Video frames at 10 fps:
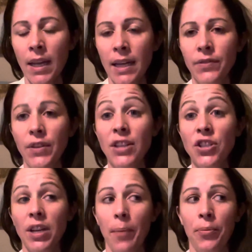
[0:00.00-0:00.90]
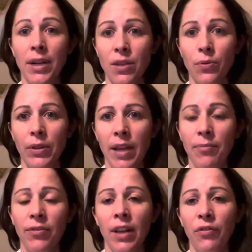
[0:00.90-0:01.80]
If you actually get present with them,
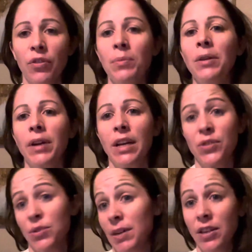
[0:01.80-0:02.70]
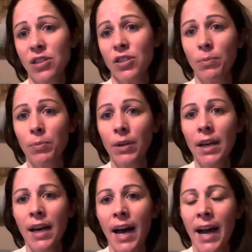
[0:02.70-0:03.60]
for me right now, it's relationship.
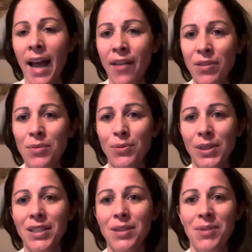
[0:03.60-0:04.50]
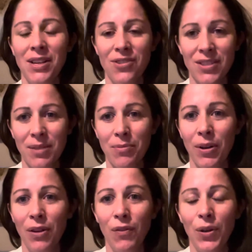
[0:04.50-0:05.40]
I haven't been willing to be interesting
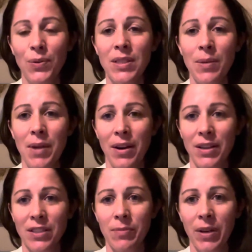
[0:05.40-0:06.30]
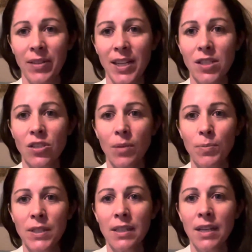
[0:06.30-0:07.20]
point of view in some areas of my
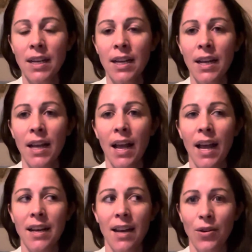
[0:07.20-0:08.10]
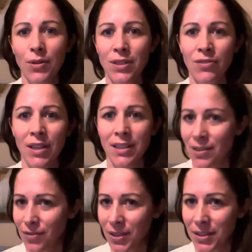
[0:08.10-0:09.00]
relationships. And now it's creating
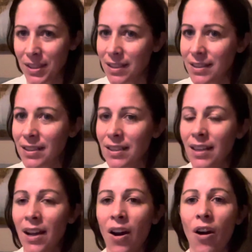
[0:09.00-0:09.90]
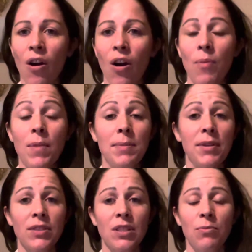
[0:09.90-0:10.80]
difficulties. Or maybe
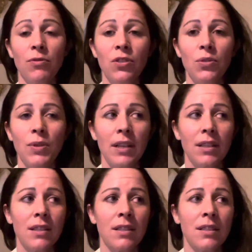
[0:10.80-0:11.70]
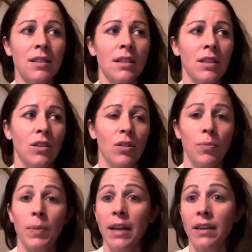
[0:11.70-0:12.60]
for some of you, it's, you know,
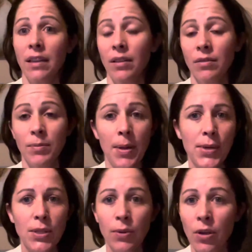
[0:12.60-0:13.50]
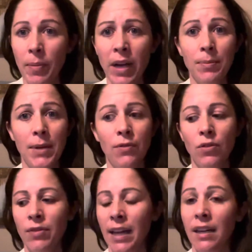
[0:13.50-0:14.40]
body. Maybe it's with your body. Maybe
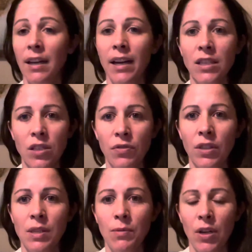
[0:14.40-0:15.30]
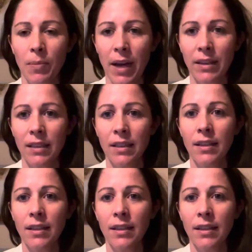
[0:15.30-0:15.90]
you've had a lot of difficulty with your body.